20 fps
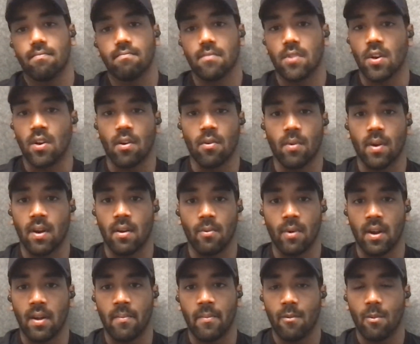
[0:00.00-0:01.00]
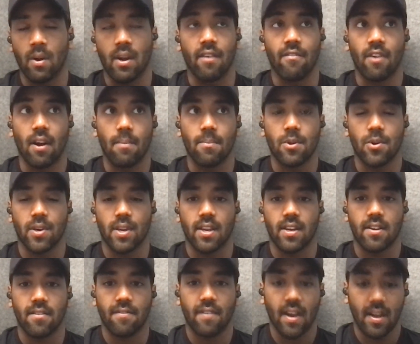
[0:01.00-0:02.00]
whenever I'm talking
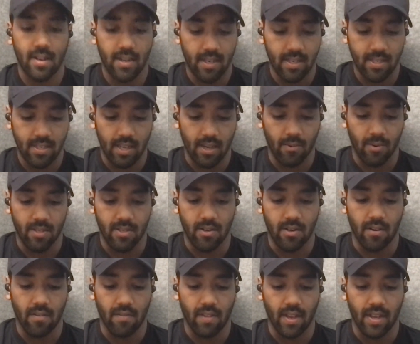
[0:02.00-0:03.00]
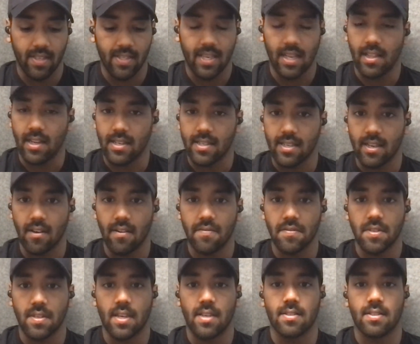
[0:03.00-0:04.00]
to founders, like we sort of like sell
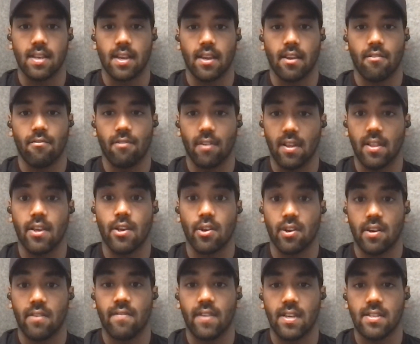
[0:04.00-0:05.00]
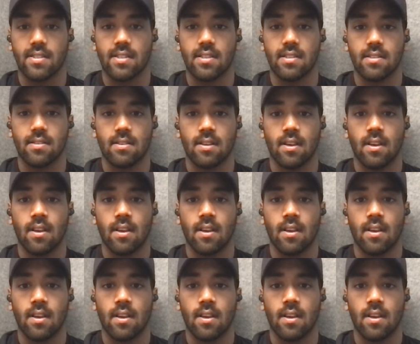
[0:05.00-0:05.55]
ourselves as like really good investors.